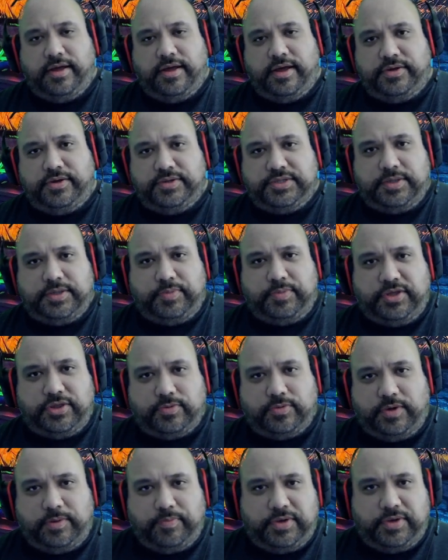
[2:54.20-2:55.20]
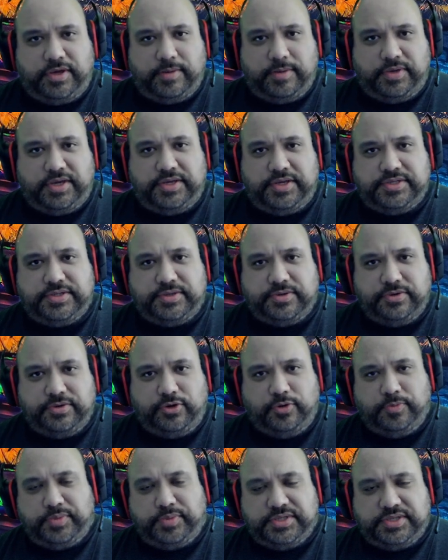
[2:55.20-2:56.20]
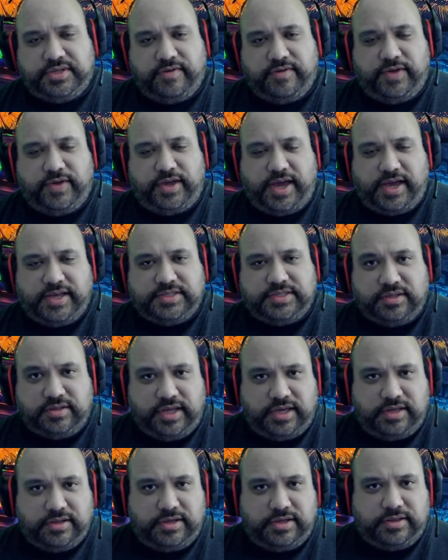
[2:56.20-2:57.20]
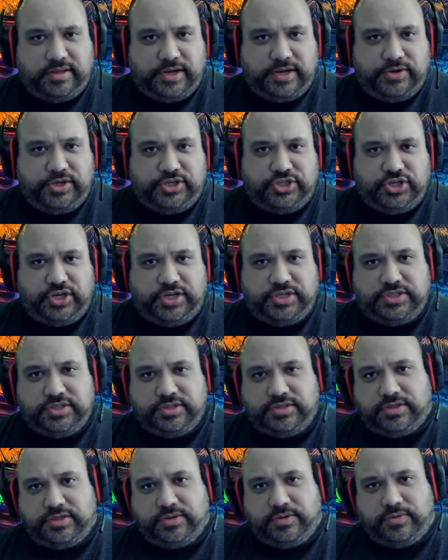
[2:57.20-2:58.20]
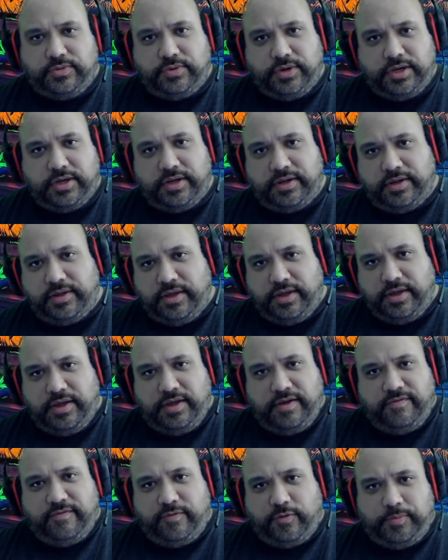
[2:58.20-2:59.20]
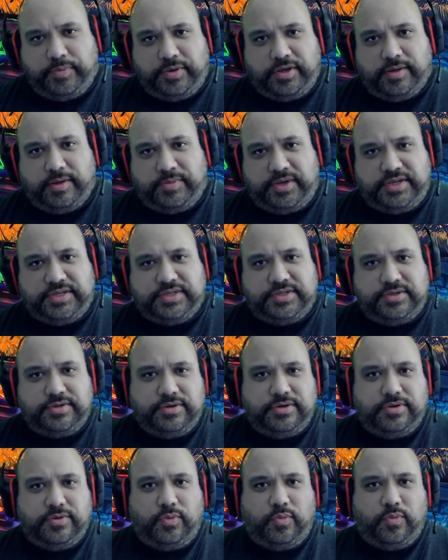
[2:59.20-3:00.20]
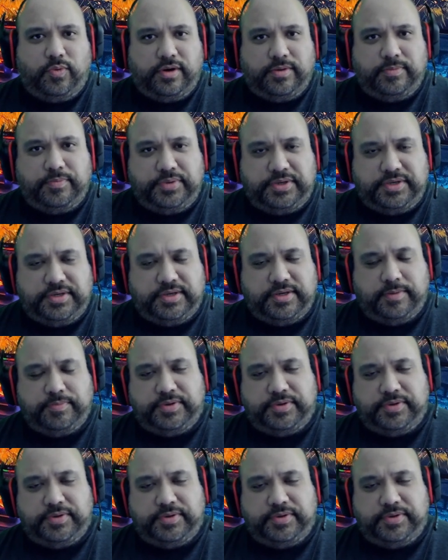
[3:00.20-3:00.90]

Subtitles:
Used to be 3 p.m. Eastern, noon Pacific. As of lately, Larry changed it to 4 p.m. Eastern, 1 p.m.